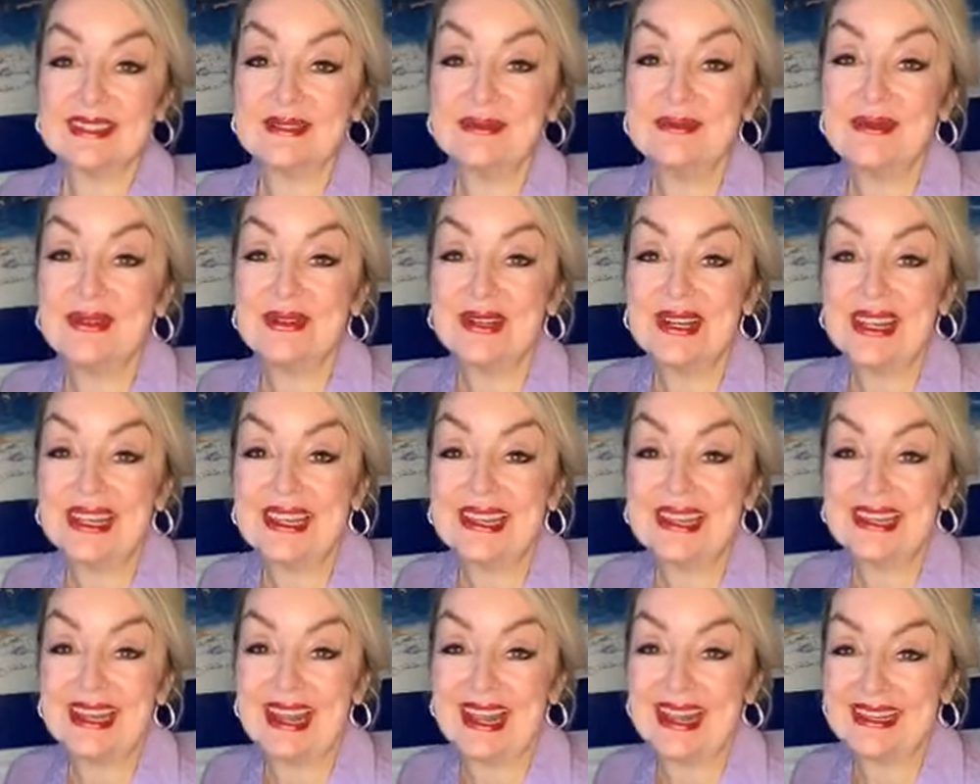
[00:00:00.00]
Good
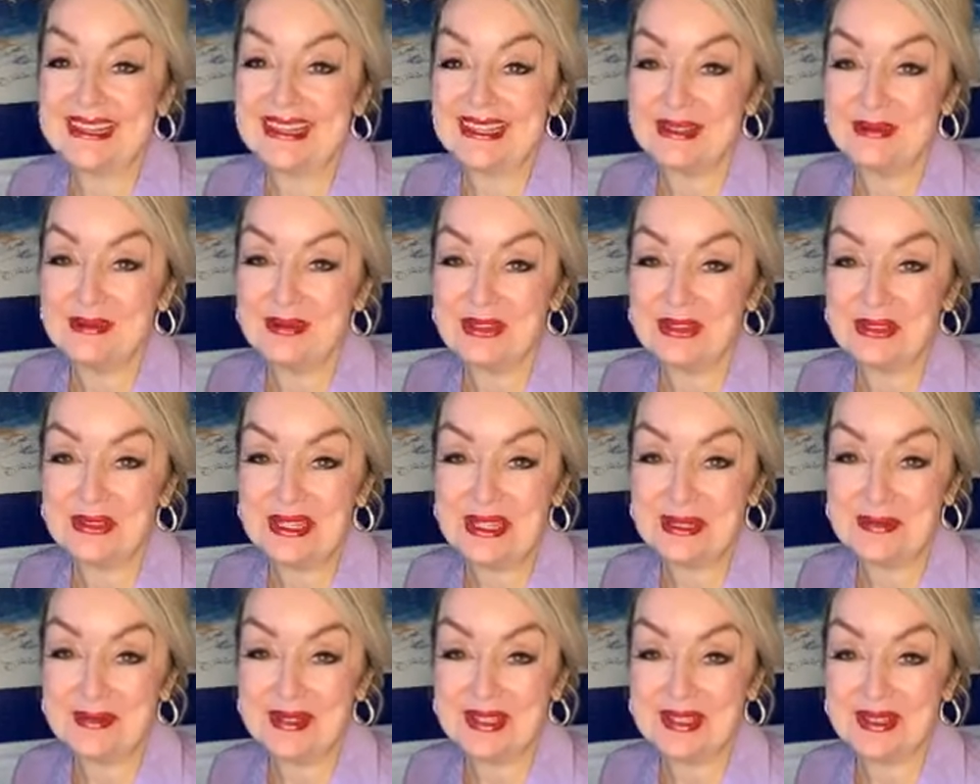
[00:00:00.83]
morning. I am
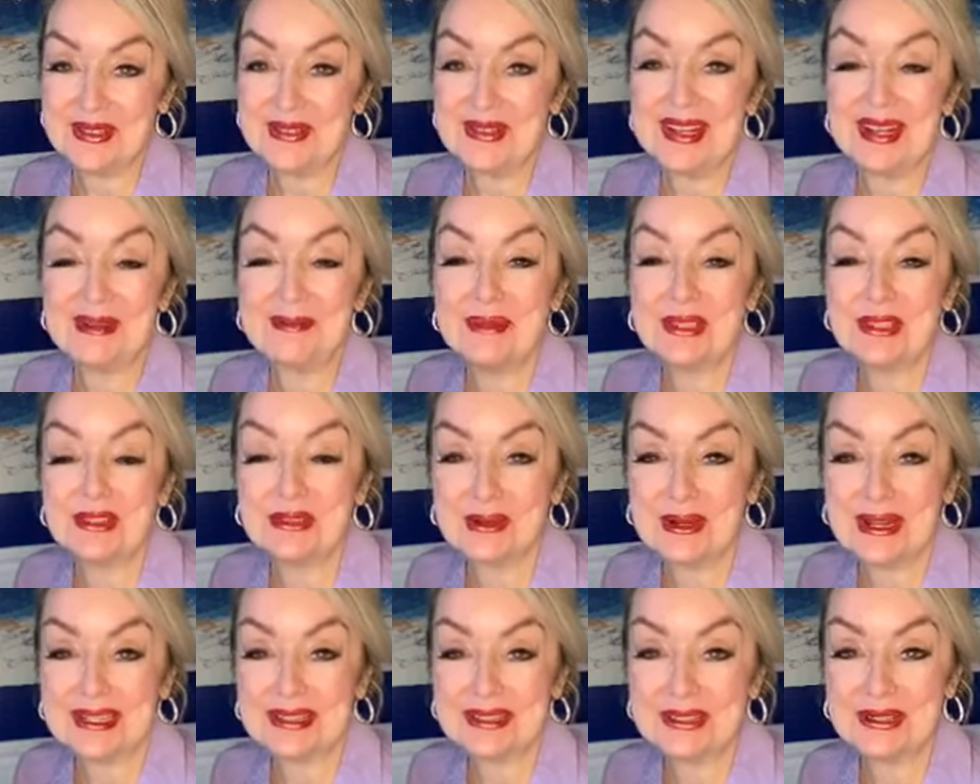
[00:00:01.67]
Julia Miller. I'm the
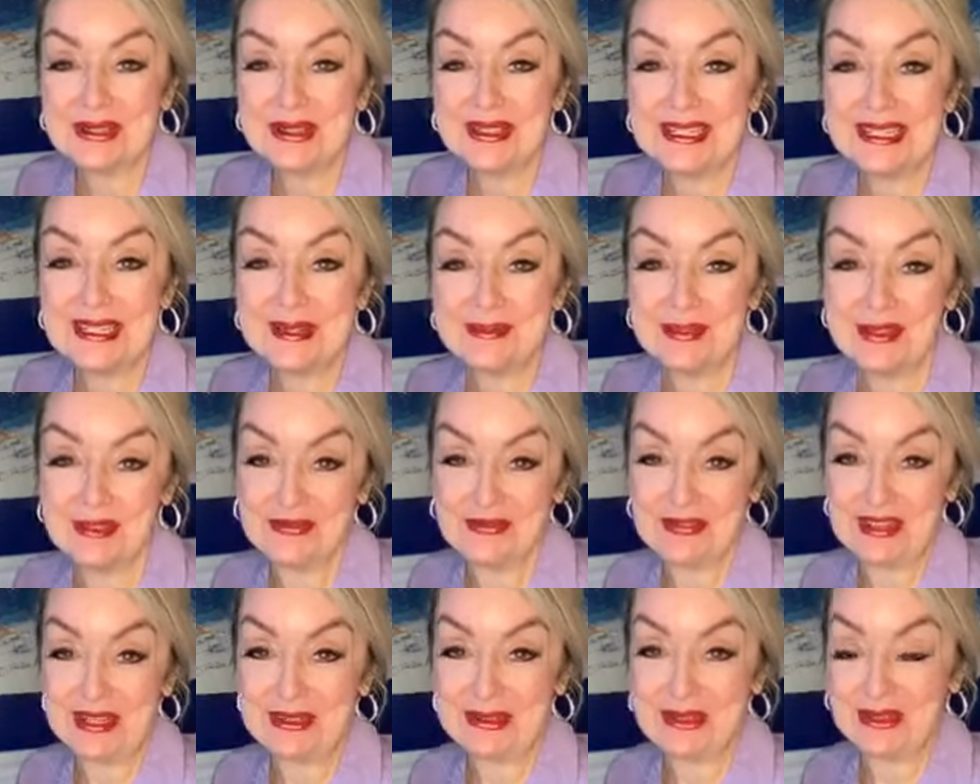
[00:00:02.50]
director and I'm the
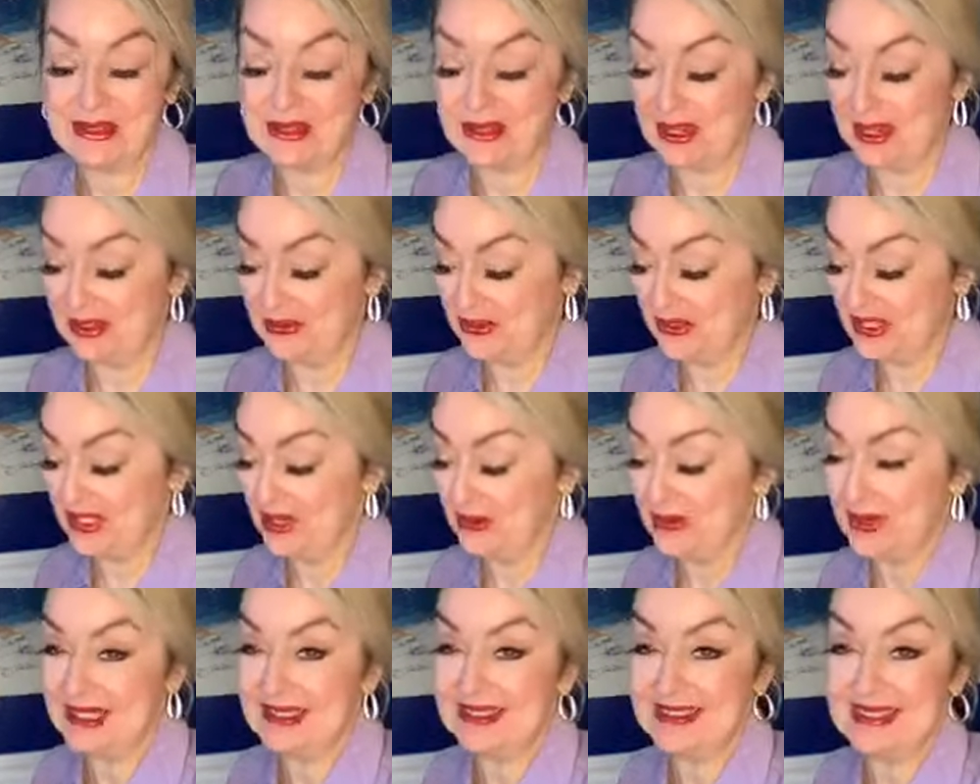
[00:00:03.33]
founder of
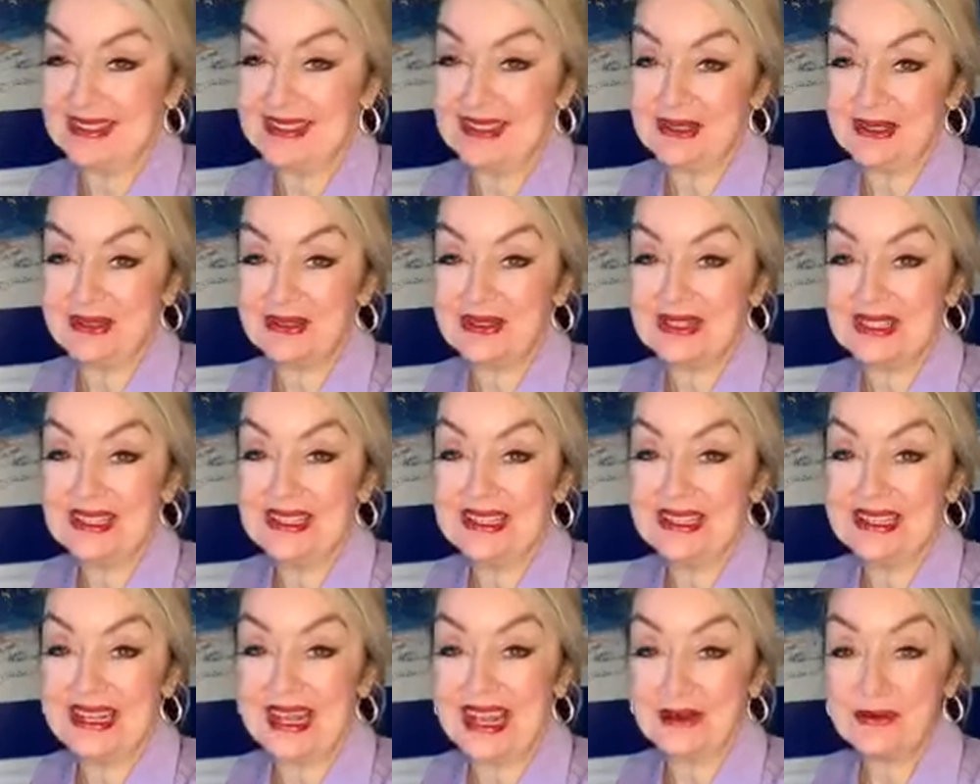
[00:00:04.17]
Citywide Singles.
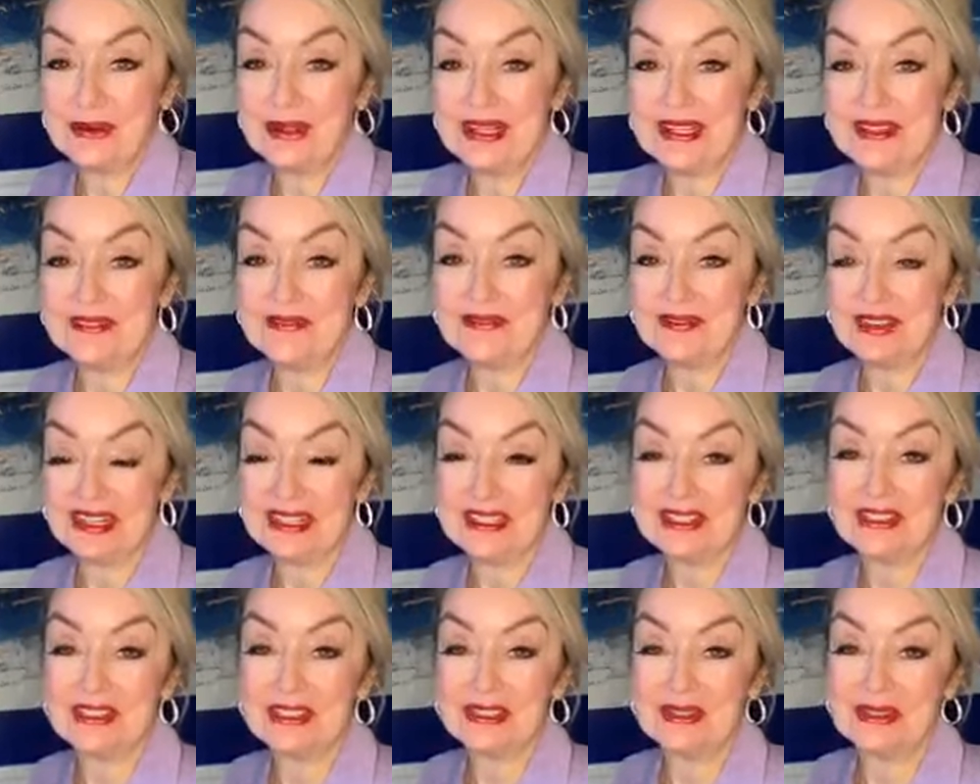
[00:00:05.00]
I want to
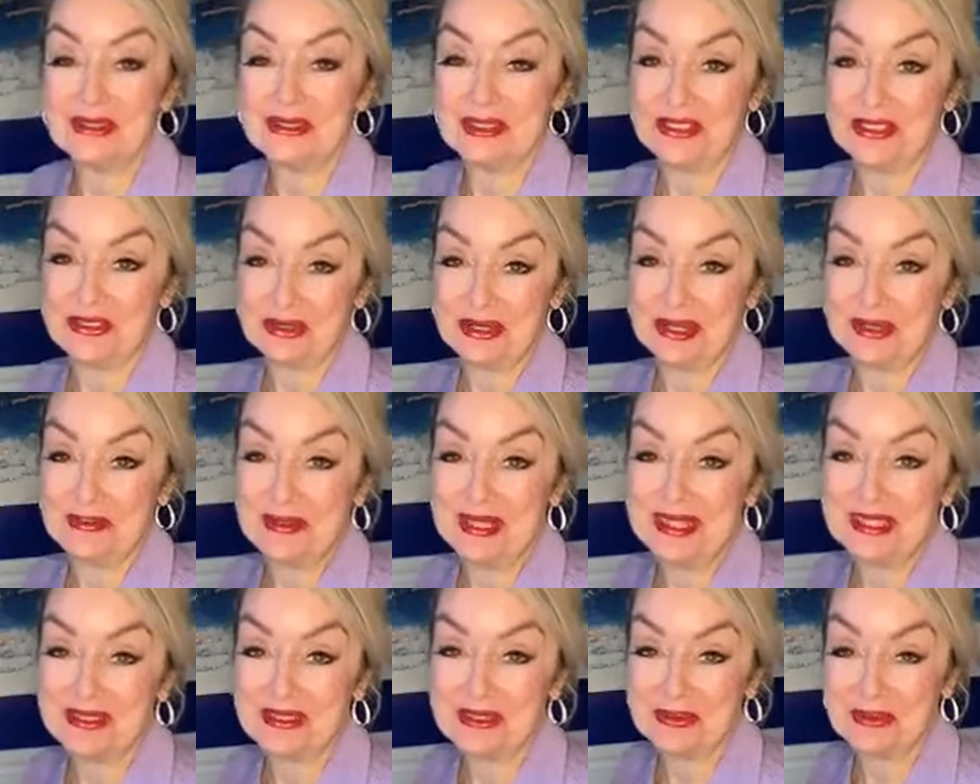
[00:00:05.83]
invite you to
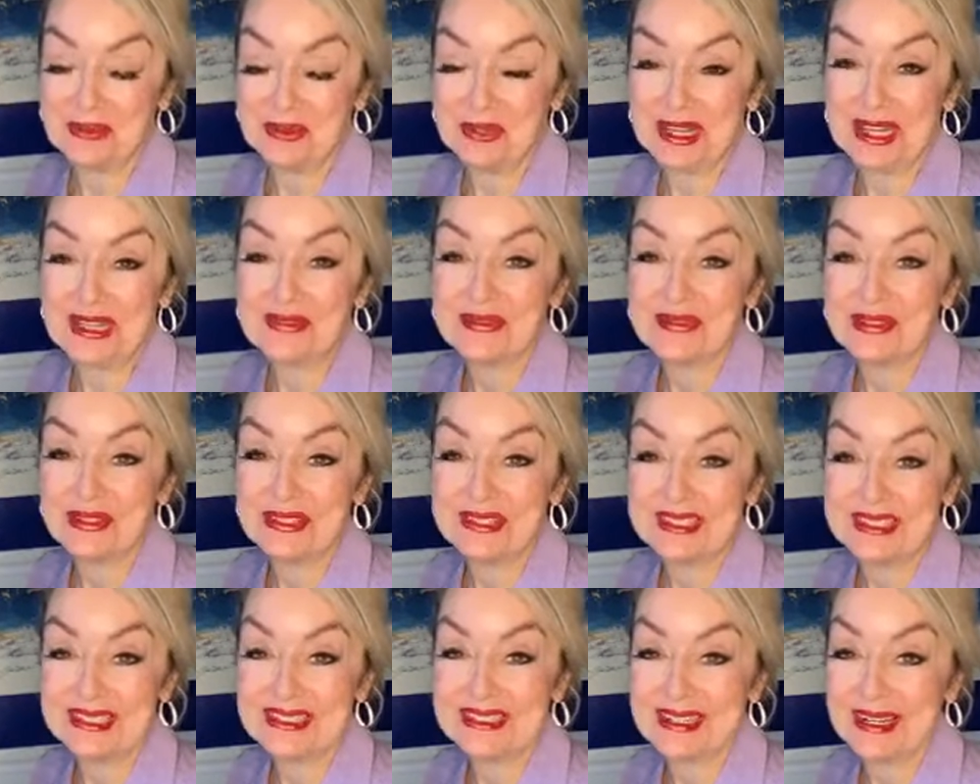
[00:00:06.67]
join me this morning
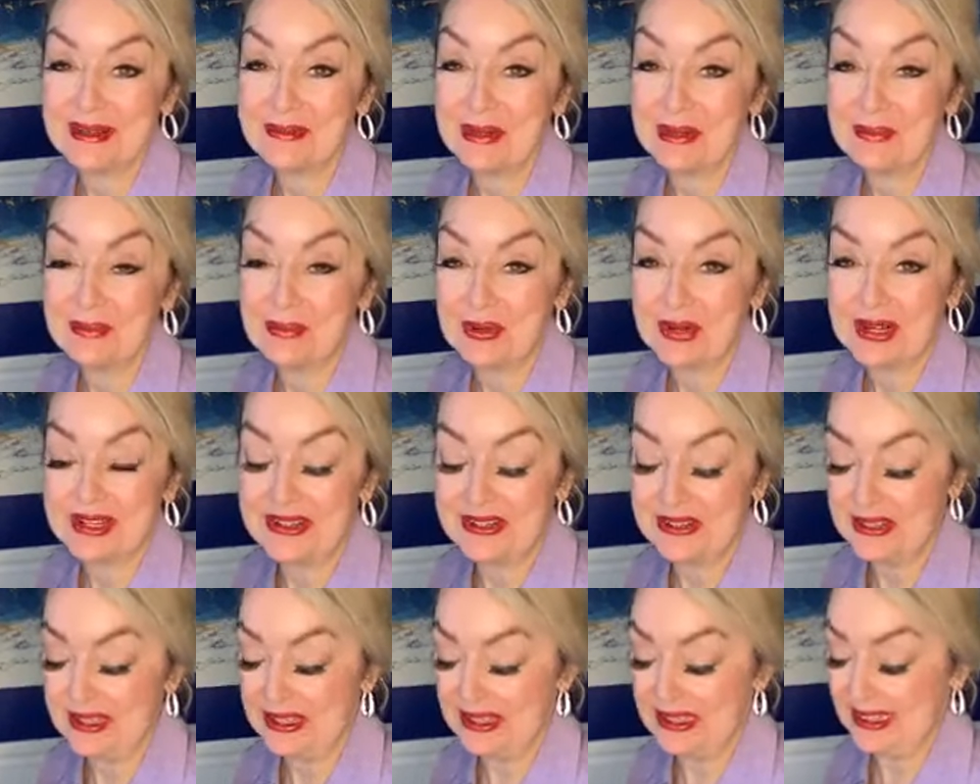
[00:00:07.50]
for tea time and
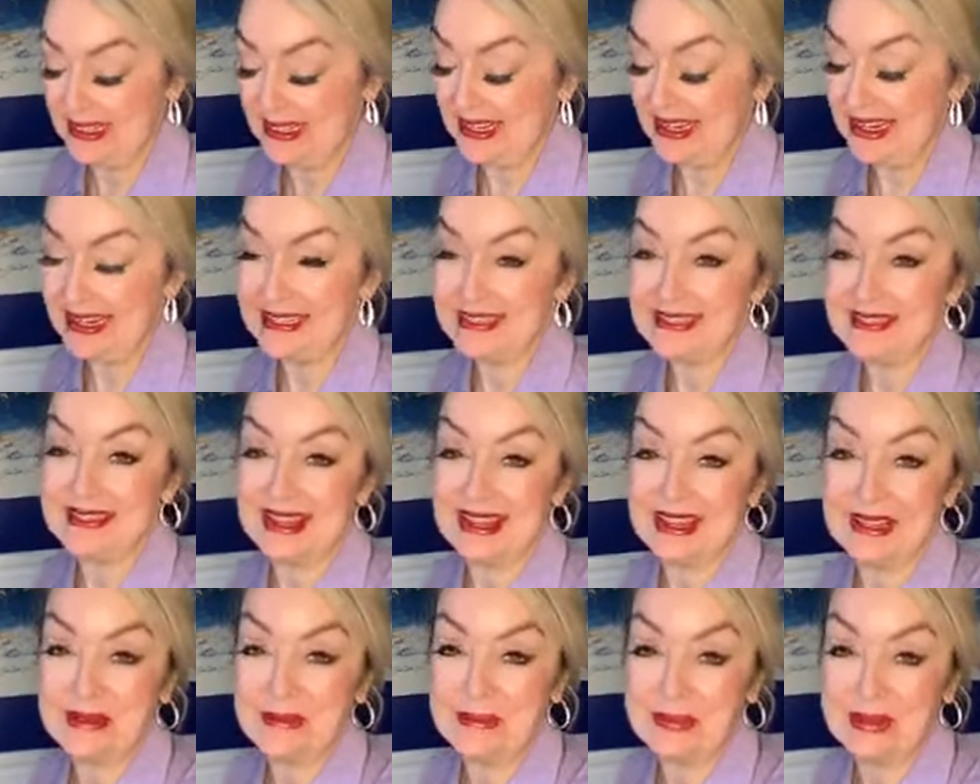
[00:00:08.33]
prayer as
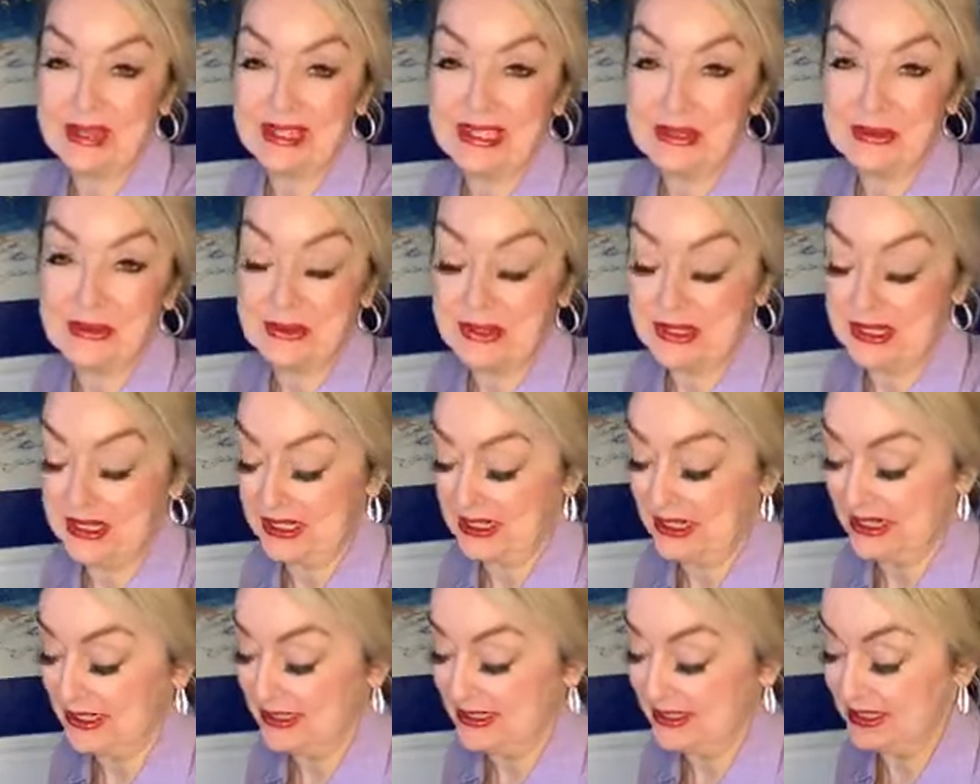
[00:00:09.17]
I bring the Word
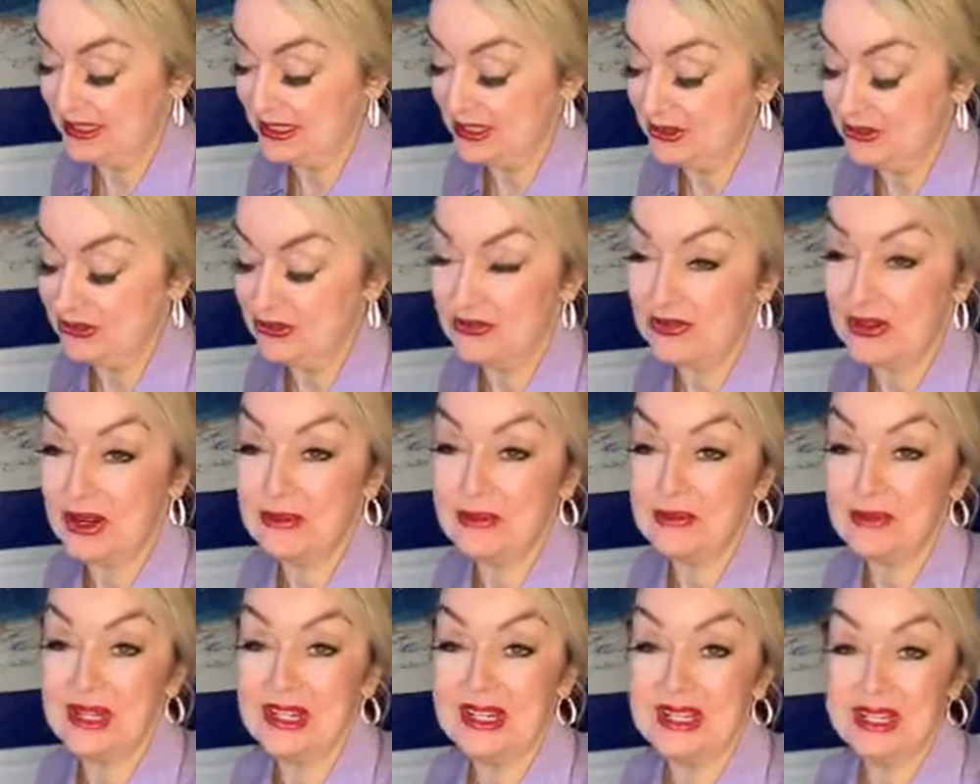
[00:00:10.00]
of God to you
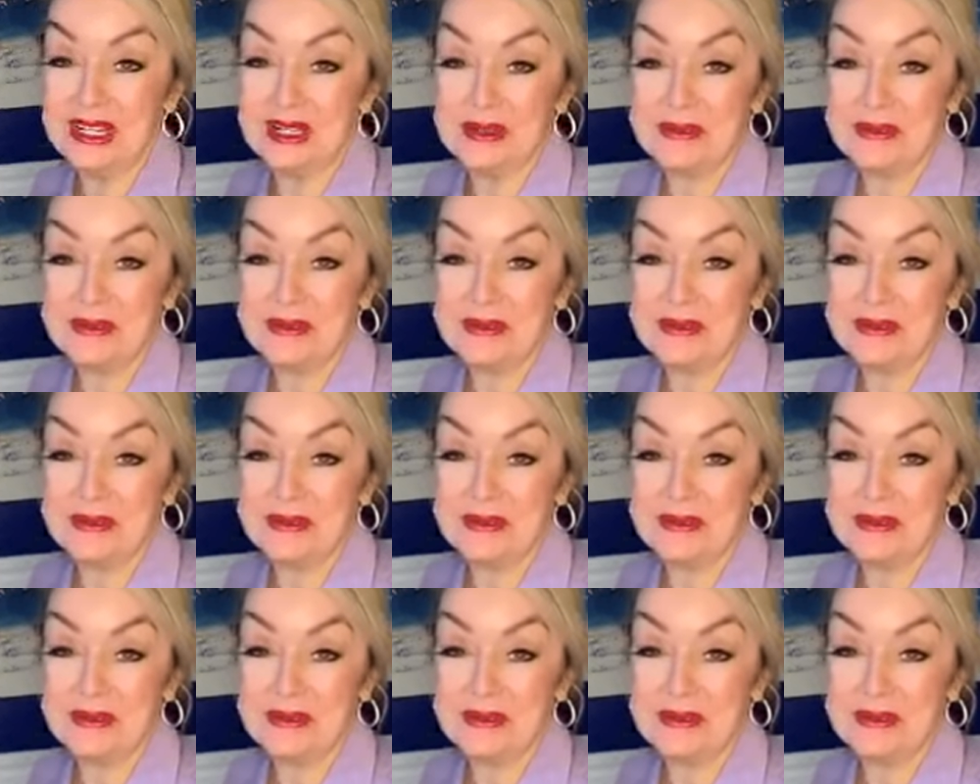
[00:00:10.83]
from